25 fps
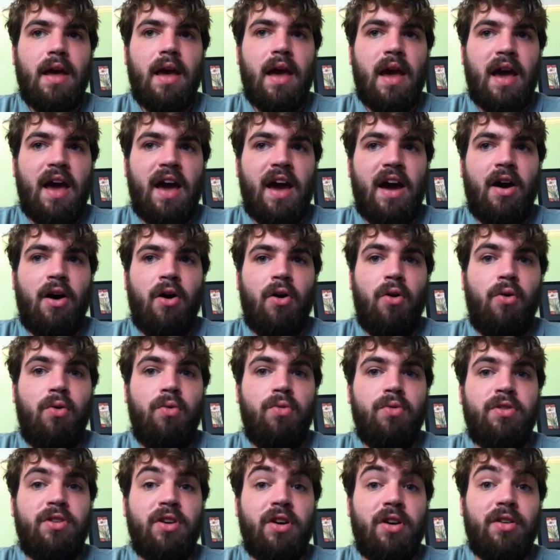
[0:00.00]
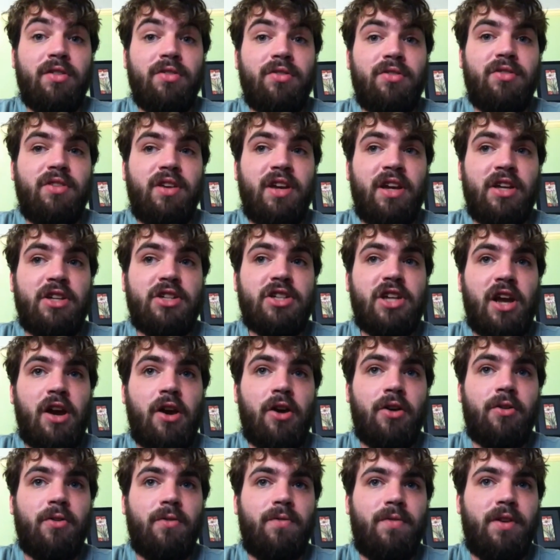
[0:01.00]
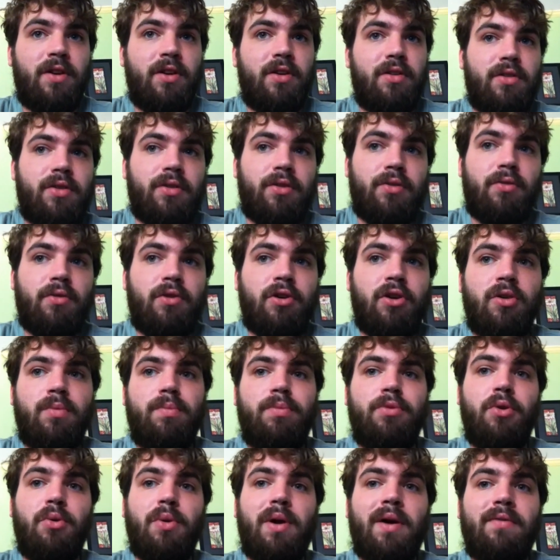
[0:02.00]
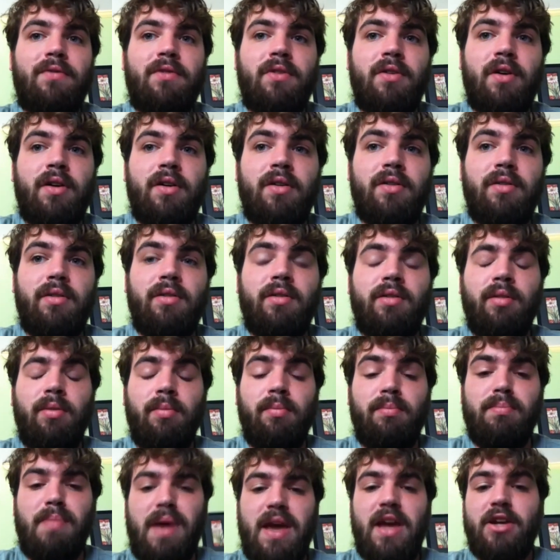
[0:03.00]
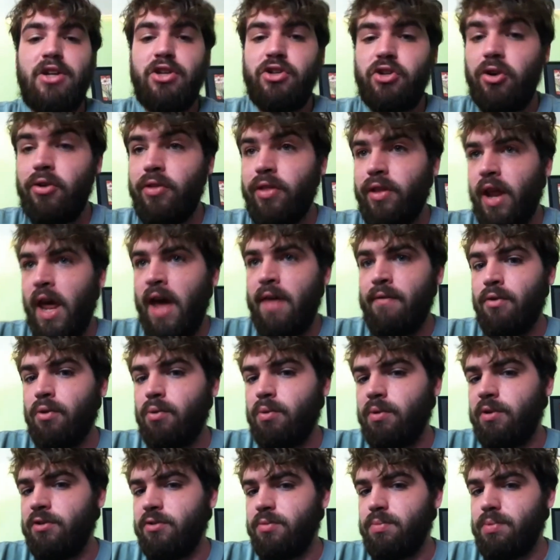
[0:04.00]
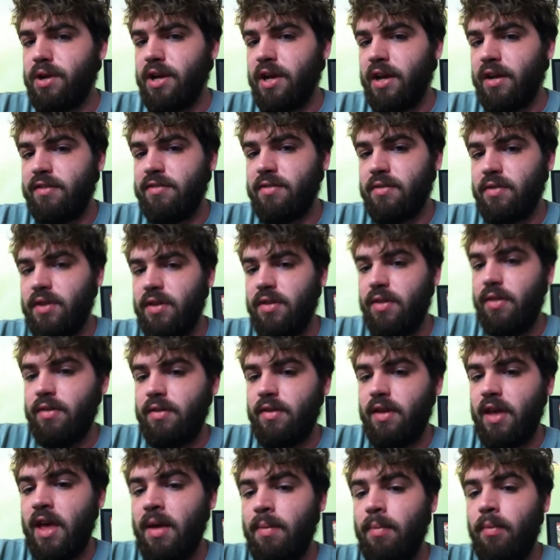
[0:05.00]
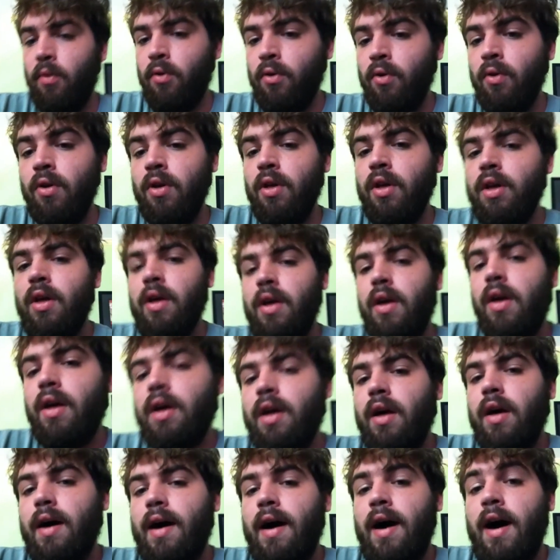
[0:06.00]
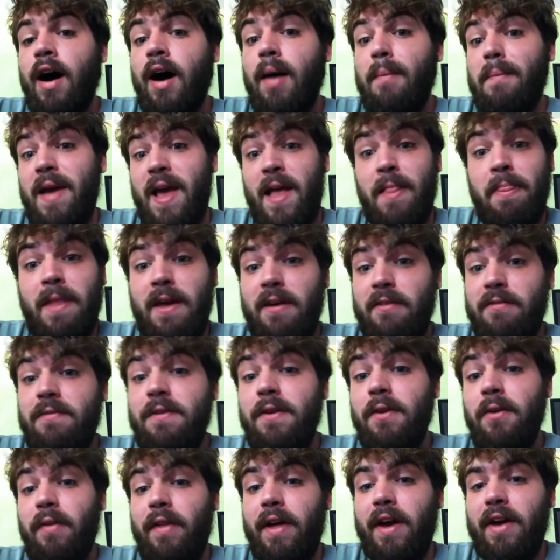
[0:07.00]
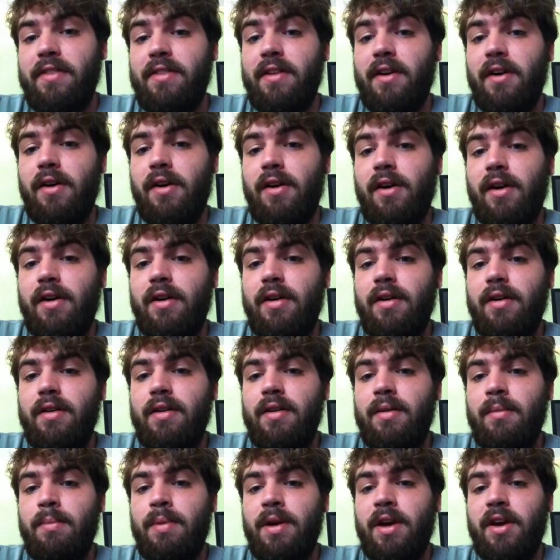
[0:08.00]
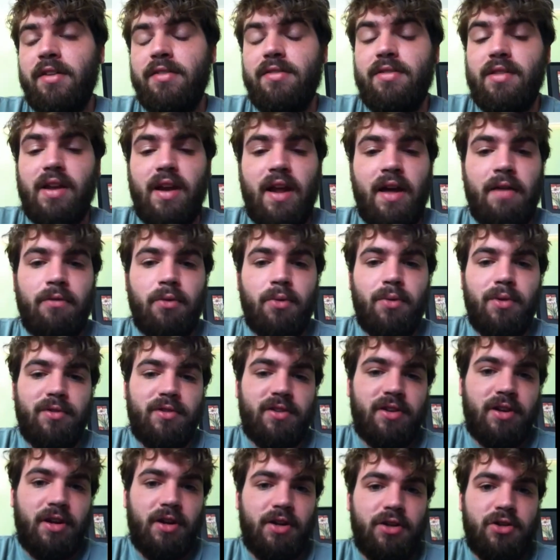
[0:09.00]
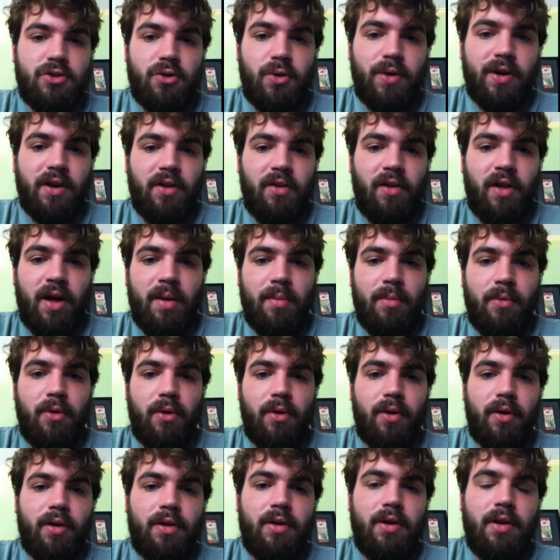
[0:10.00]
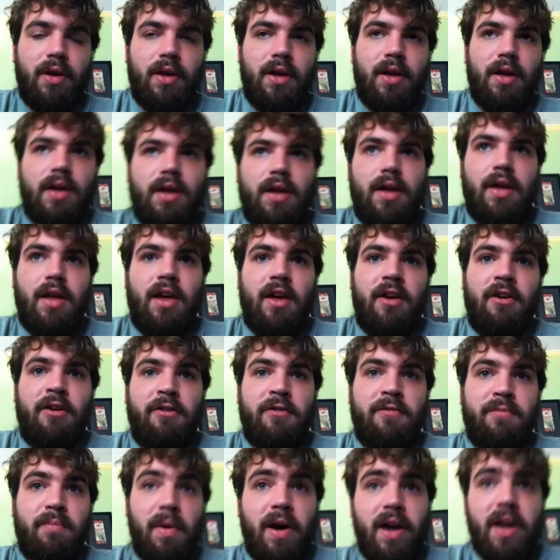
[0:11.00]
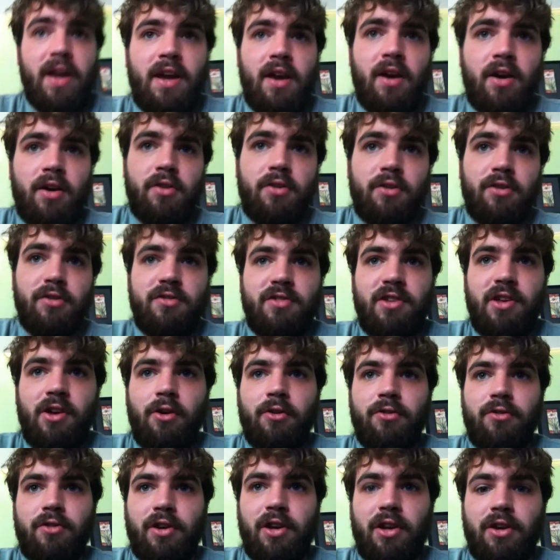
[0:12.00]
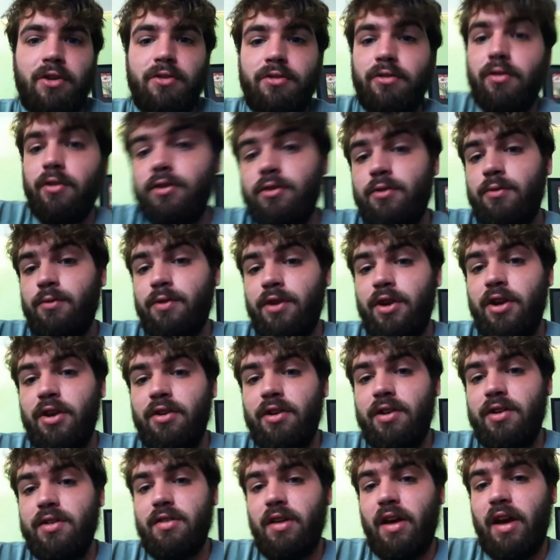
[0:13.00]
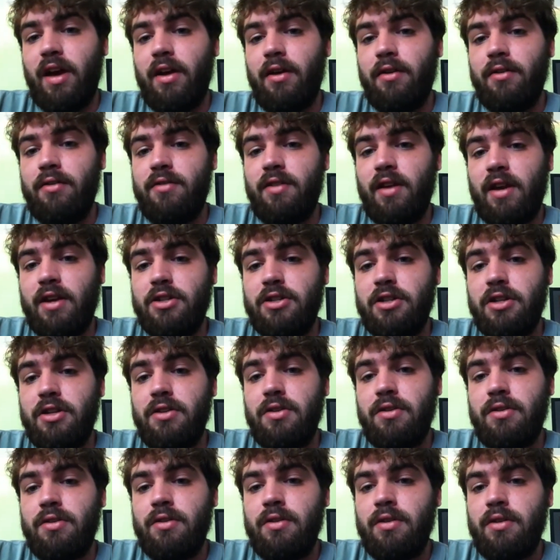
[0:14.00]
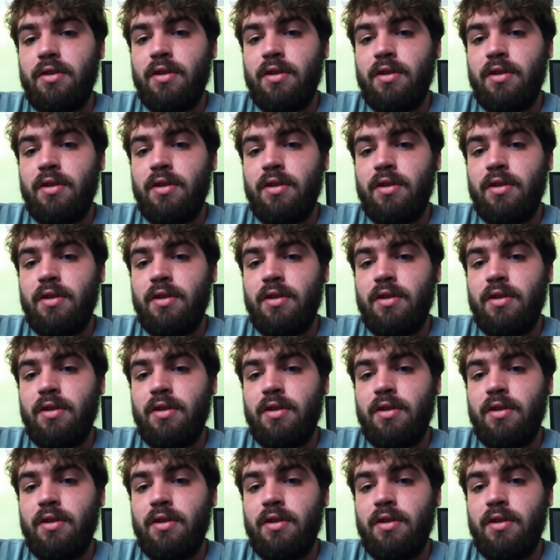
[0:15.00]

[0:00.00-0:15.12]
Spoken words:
how does each character fit into the group? You have to make sure that everyone's bringing something to the table, and they feel like they are, because then everyone's going to enjoy it a lot more. If my character's skills are useless for your entire session,